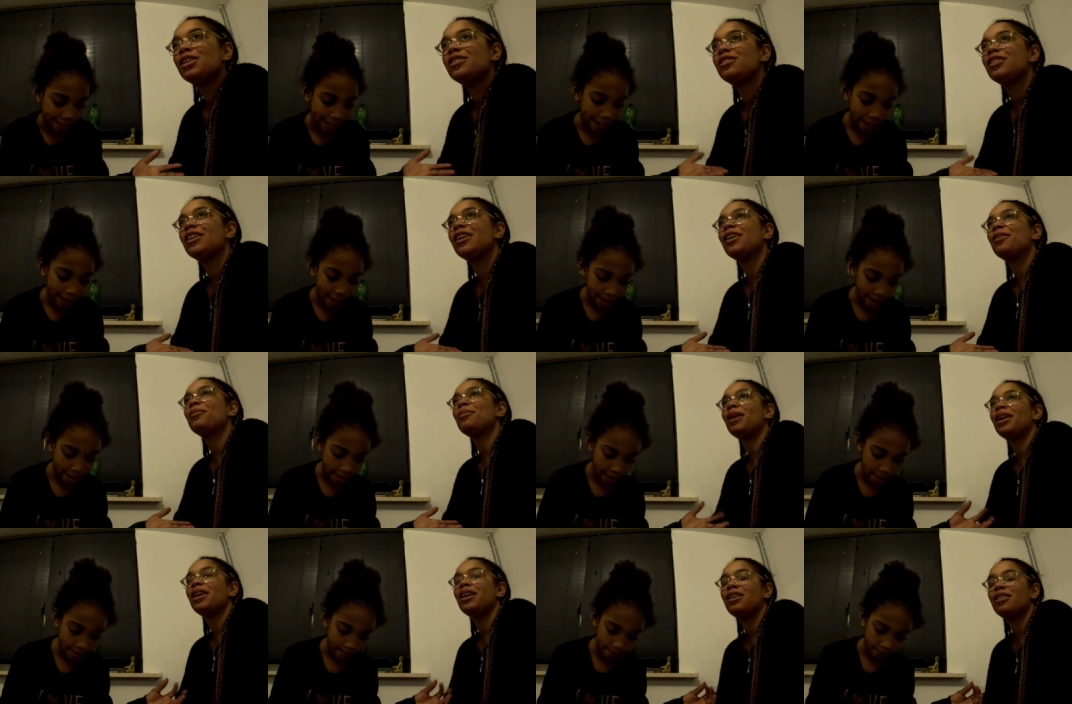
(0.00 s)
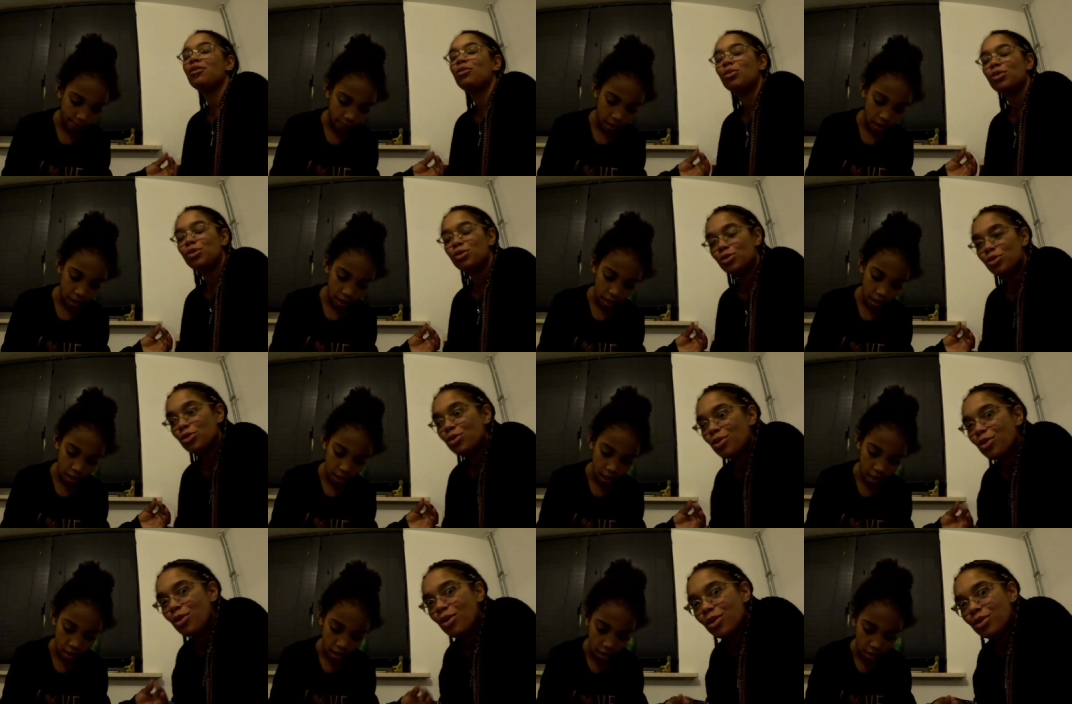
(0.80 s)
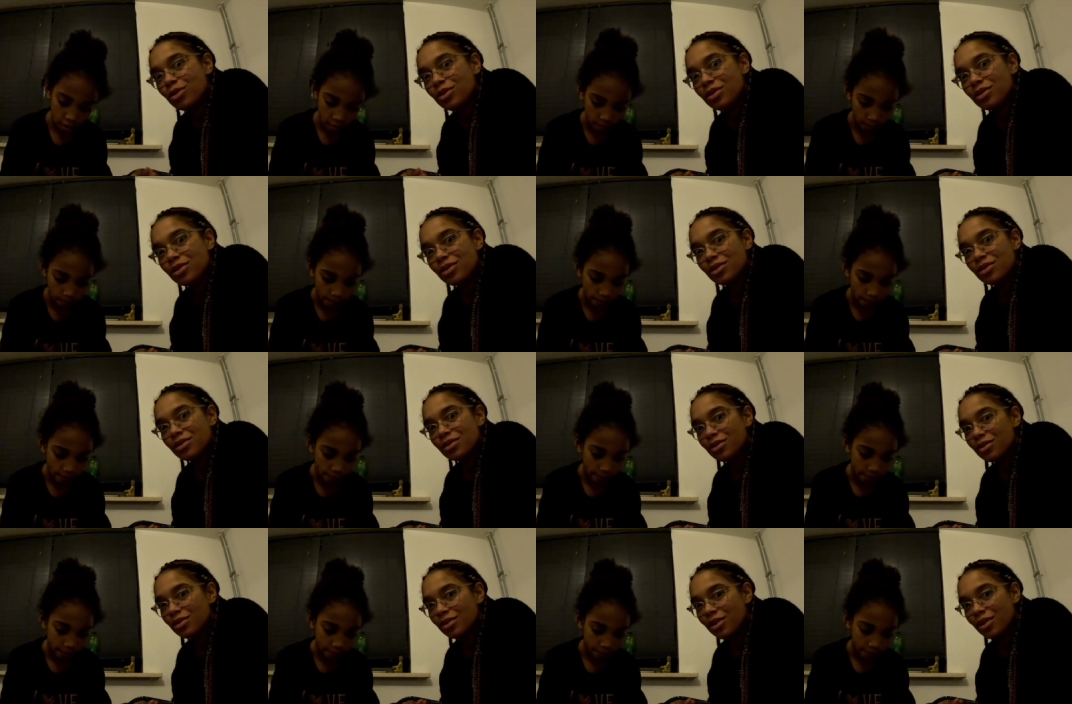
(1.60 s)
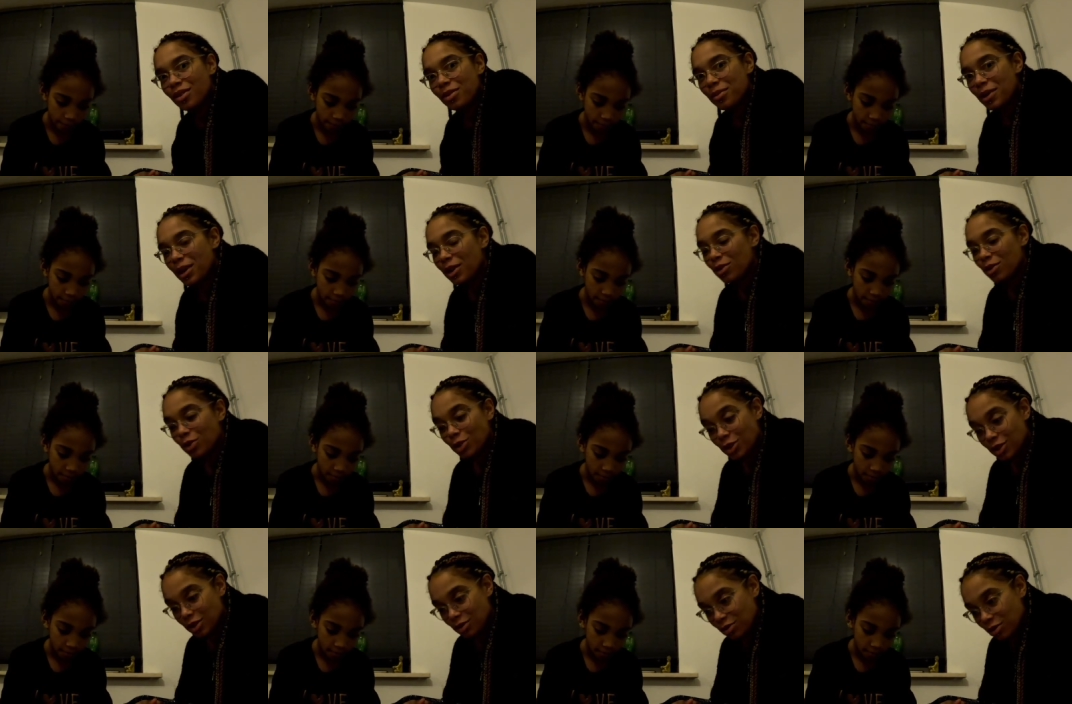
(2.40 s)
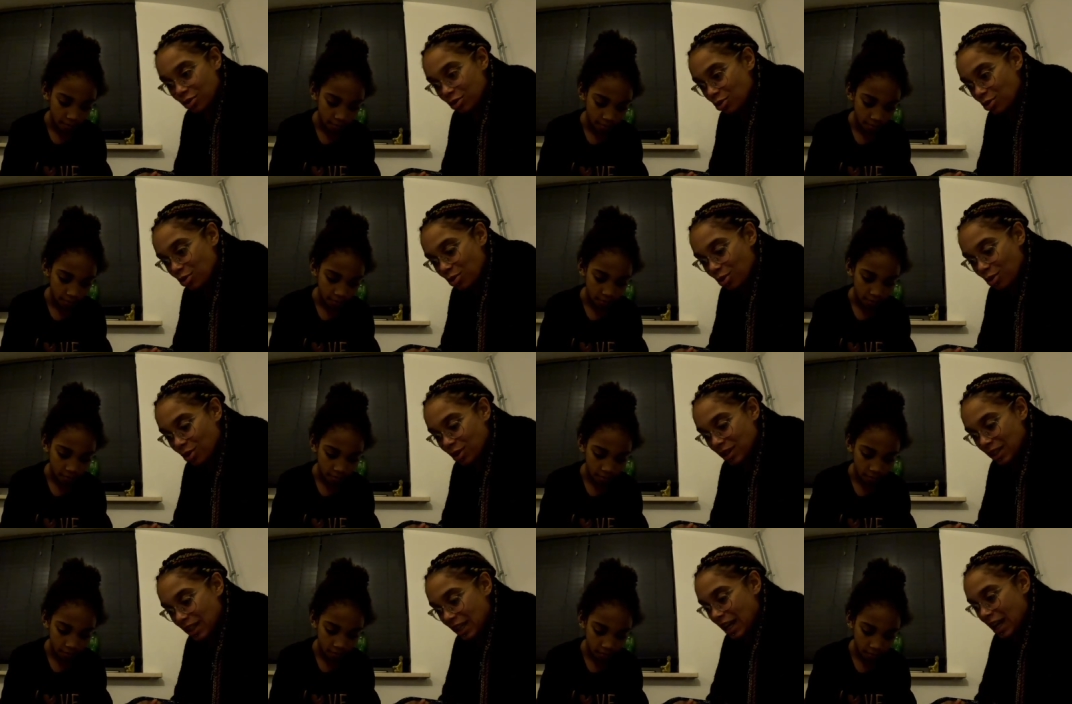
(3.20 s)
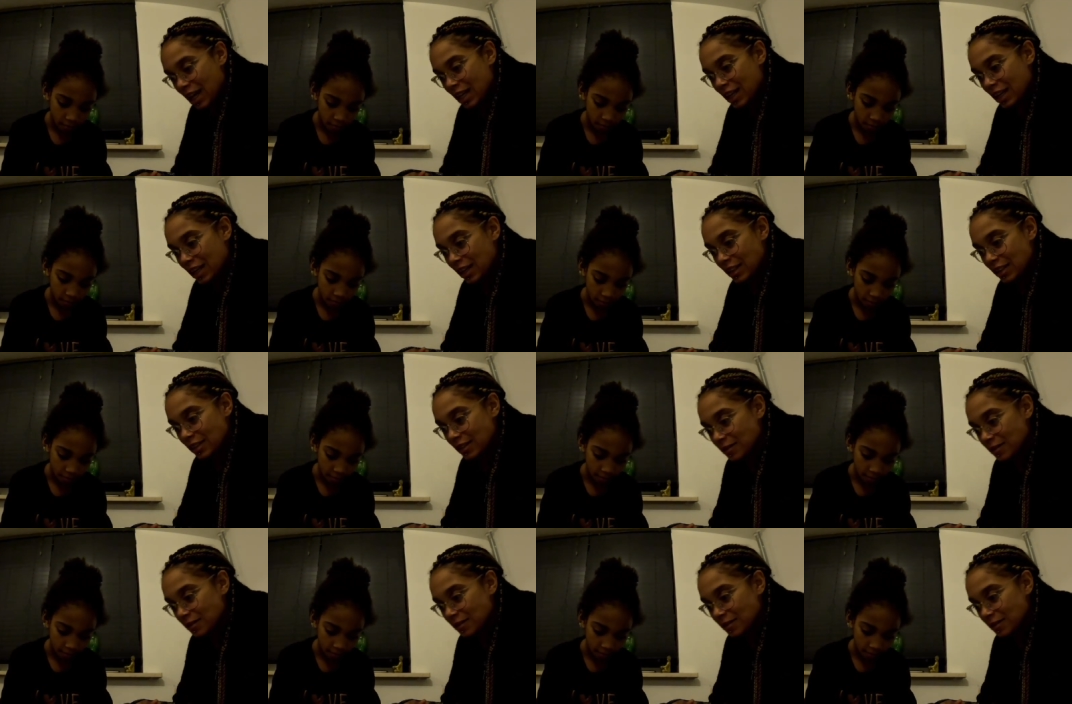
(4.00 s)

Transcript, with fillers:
Speaker 1: this yeah. time, and it was so hot. Oh my gosh, it was so hot in Ghana.